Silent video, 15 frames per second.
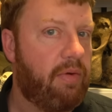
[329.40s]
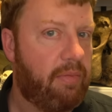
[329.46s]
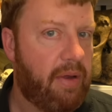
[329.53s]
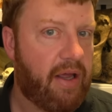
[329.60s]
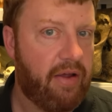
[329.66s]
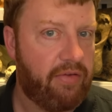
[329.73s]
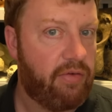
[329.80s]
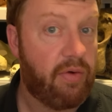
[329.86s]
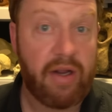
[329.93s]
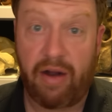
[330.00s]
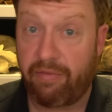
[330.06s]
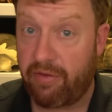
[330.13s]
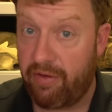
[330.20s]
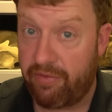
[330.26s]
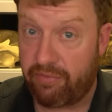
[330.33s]
because you could
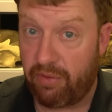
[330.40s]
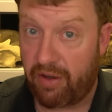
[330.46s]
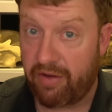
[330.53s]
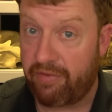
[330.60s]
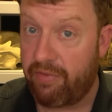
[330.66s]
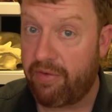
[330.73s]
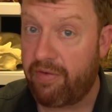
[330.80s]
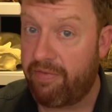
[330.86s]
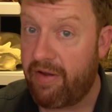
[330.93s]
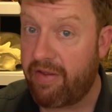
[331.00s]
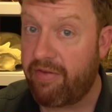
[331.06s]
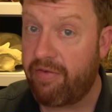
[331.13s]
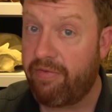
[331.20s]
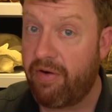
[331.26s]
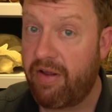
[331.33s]
have cliff dwellings for
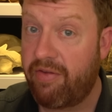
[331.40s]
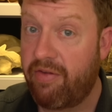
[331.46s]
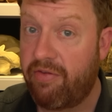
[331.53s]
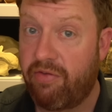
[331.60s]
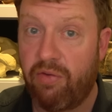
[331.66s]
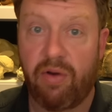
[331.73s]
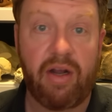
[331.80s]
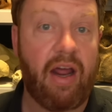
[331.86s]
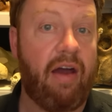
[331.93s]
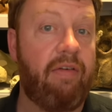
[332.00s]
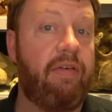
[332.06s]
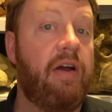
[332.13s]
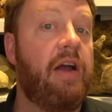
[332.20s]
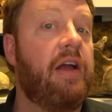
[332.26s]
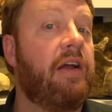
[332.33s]
defensive reasons, you could
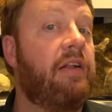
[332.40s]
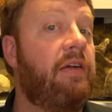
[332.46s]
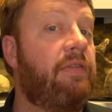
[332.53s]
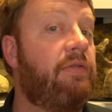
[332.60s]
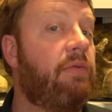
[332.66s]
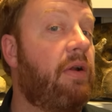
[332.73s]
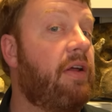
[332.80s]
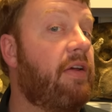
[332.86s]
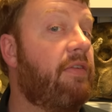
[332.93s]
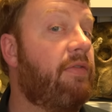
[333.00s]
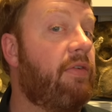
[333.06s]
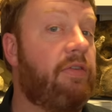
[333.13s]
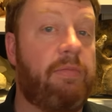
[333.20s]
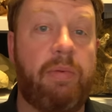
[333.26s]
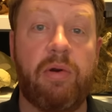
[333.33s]
have cliff dwellings
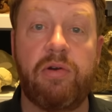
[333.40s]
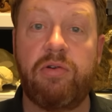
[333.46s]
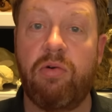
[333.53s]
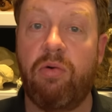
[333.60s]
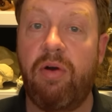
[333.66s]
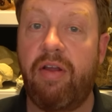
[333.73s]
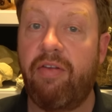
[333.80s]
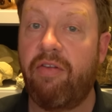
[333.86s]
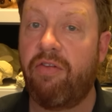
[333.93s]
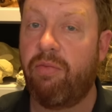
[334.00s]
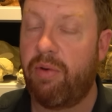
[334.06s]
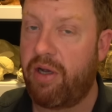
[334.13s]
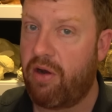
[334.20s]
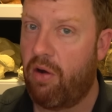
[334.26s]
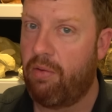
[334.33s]
for spiritual reasons.
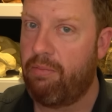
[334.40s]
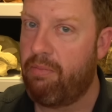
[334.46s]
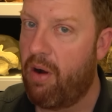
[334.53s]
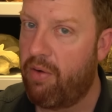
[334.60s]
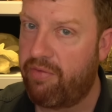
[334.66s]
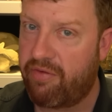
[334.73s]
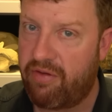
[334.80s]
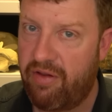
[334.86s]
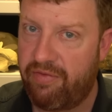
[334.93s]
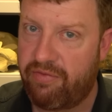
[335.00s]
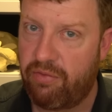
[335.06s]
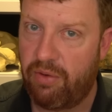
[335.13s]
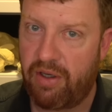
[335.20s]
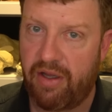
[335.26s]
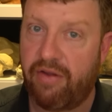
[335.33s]
We know most cliff
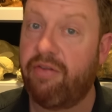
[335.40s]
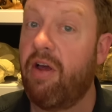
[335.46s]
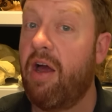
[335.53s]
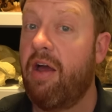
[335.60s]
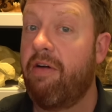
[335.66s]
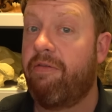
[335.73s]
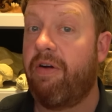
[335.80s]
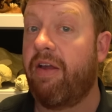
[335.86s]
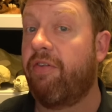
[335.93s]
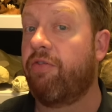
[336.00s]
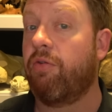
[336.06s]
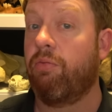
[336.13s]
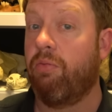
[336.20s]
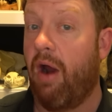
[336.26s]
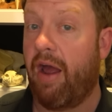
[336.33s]
dwellings face
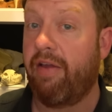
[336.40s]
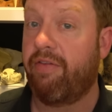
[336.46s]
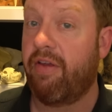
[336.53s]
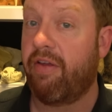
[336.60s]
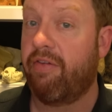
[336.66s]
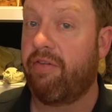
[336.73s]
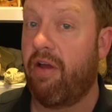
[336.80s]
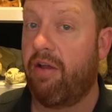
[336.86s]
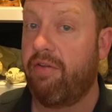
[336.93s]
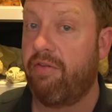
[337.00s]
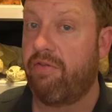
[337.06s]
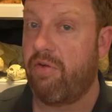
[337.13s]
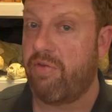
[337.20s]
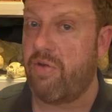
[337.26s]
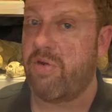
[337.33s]
the rising sun,
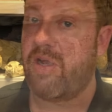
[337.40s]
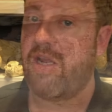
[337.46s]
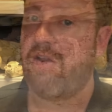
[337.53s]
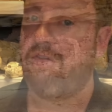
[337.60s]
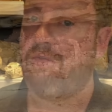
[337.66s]
so they'll get